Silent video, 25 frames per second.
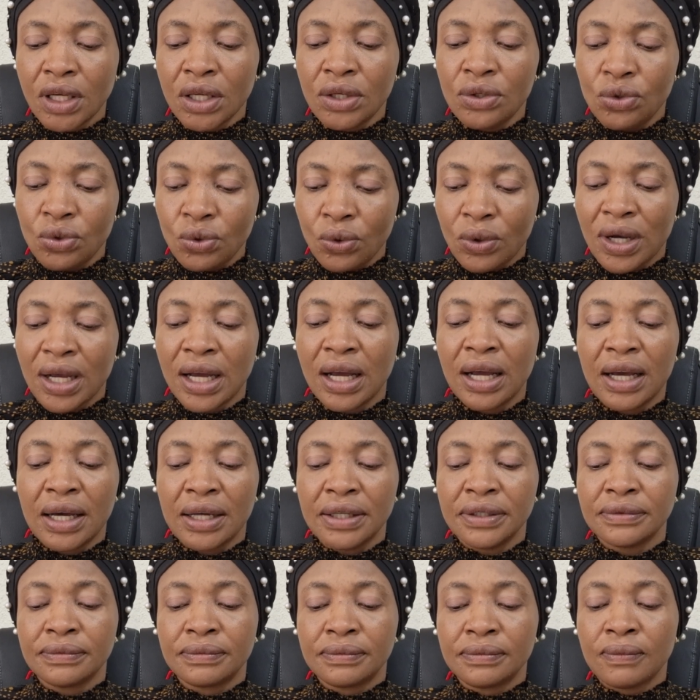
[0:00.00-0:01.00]
You
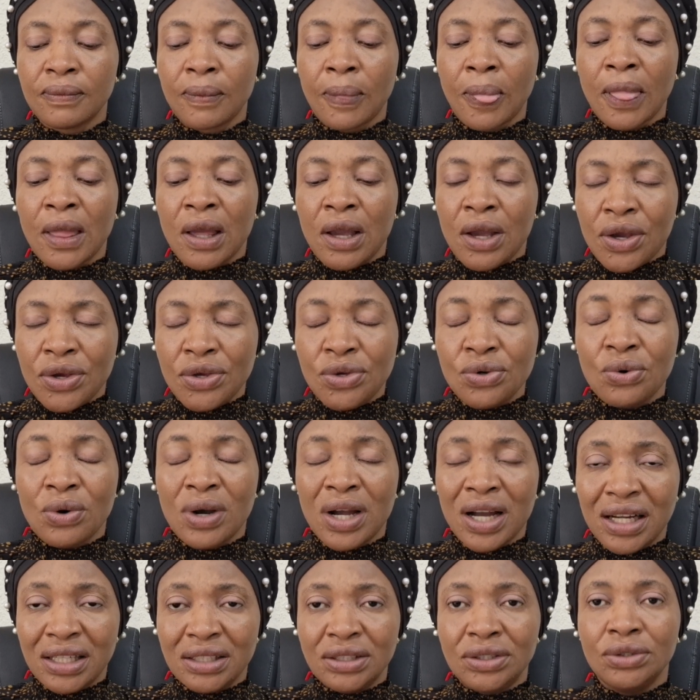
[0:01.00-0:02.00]
can. You
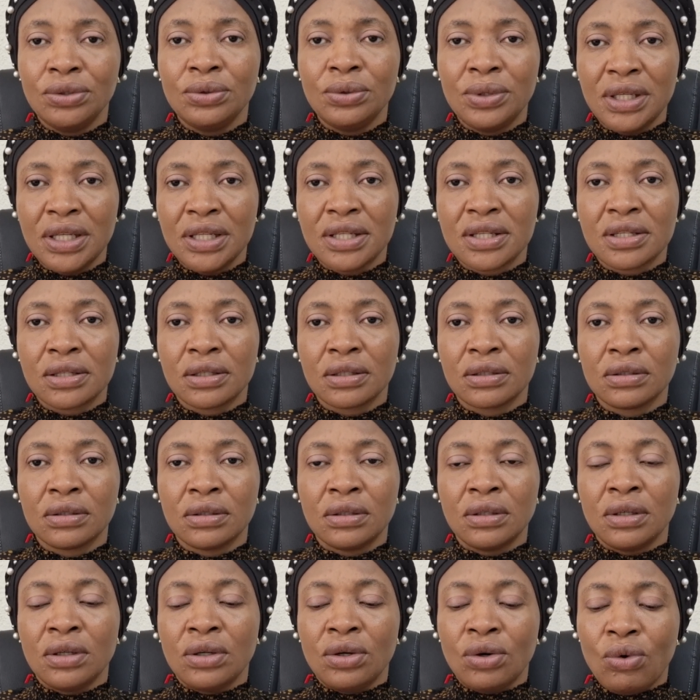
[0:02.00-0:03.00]
can do it.
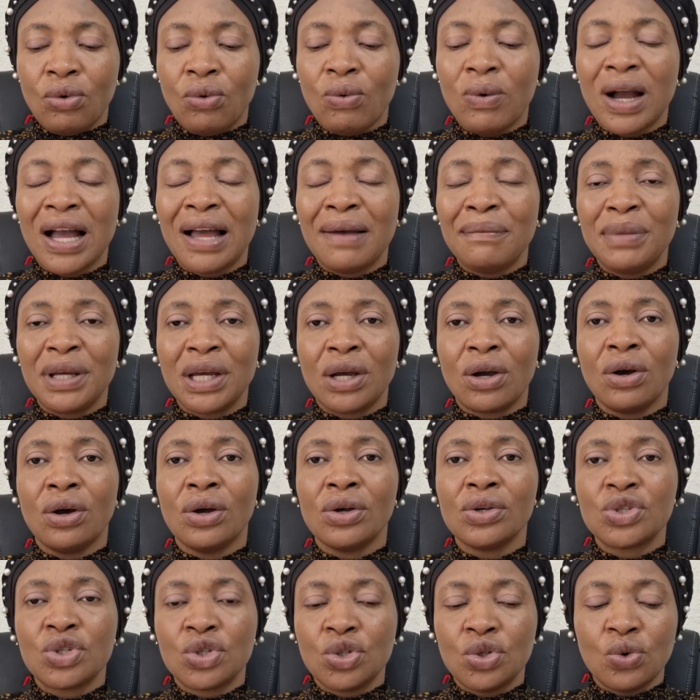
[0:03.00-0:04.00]
Why?
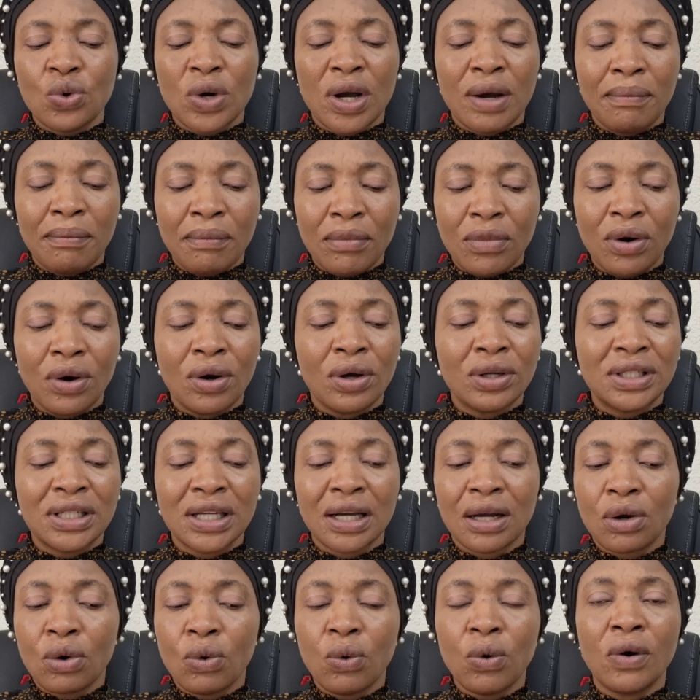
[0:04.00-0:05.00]
Because you are more
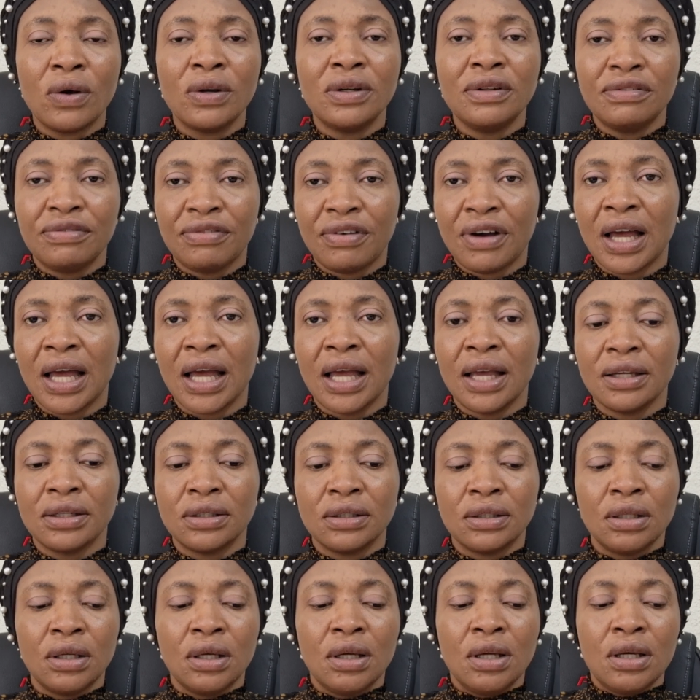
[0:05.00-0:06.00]
than qualified.
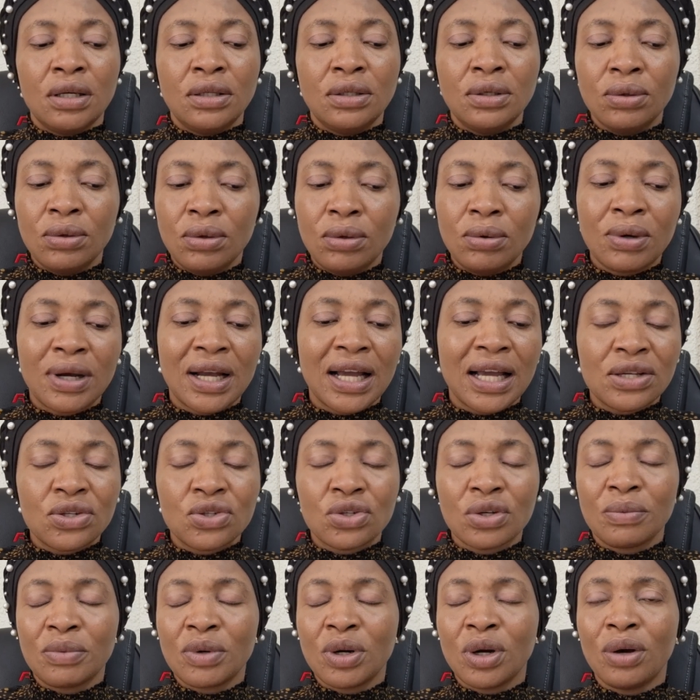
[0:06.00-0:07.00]
You look at
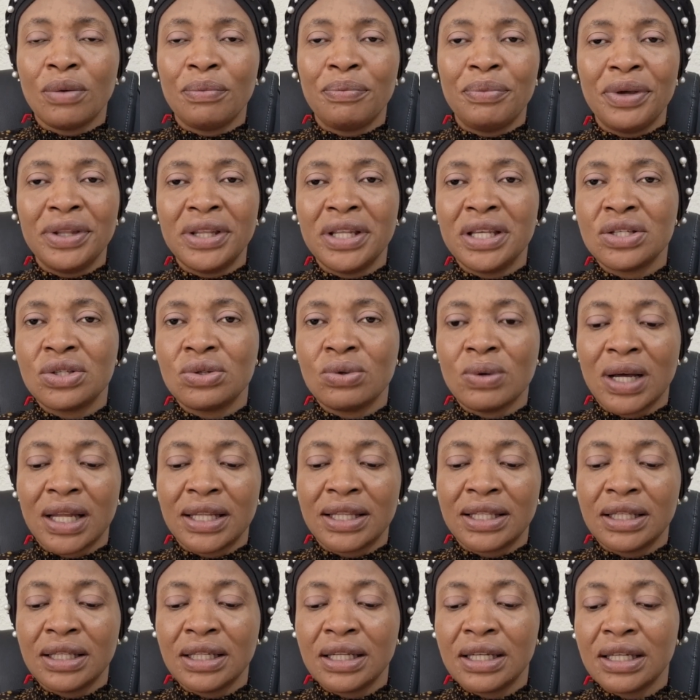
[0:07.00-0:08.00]
some companies, you
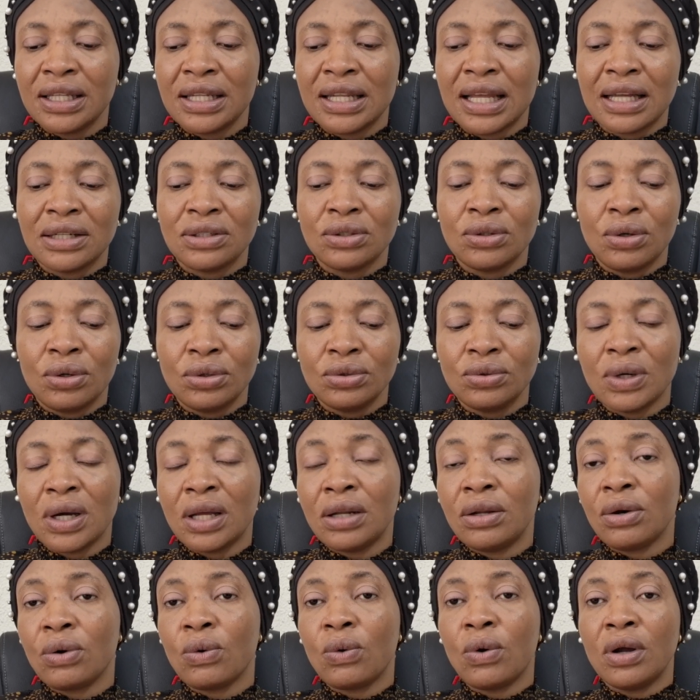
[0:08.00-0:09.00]
are thinking that, oh, you are
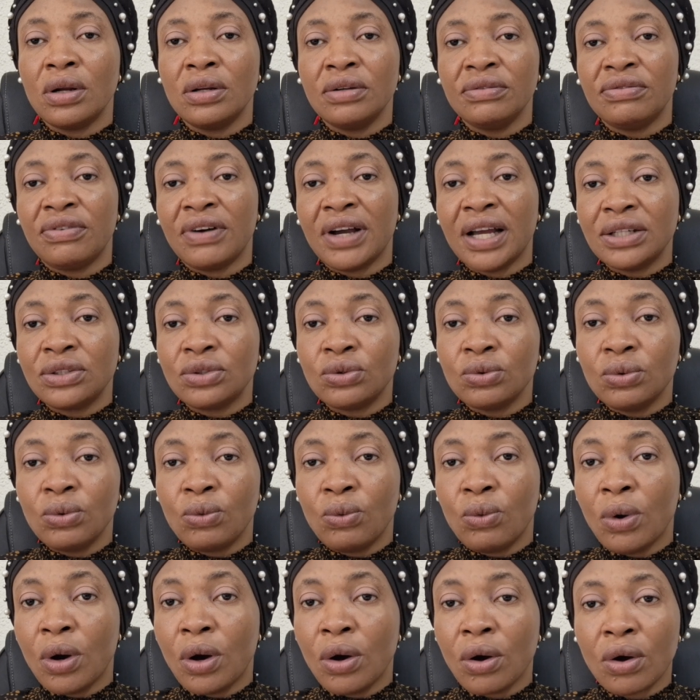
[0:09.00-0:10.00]
not qualified
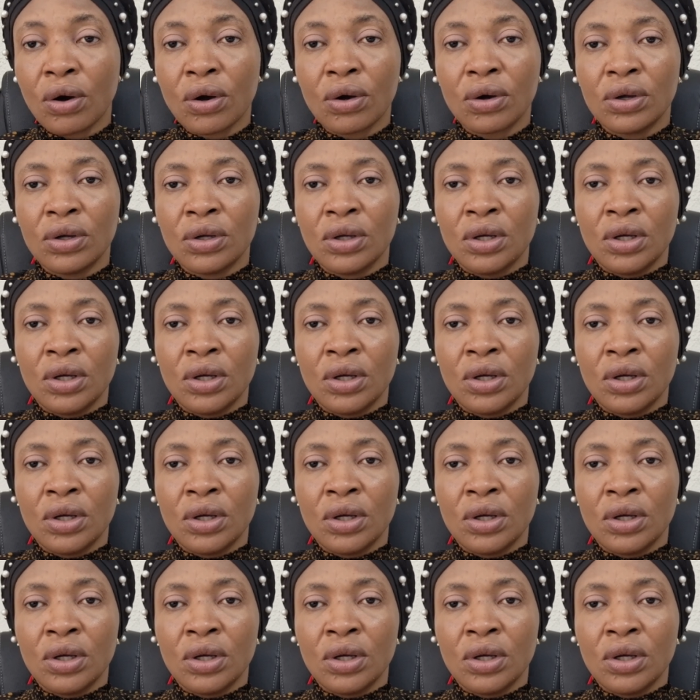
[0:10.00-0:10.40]
to work.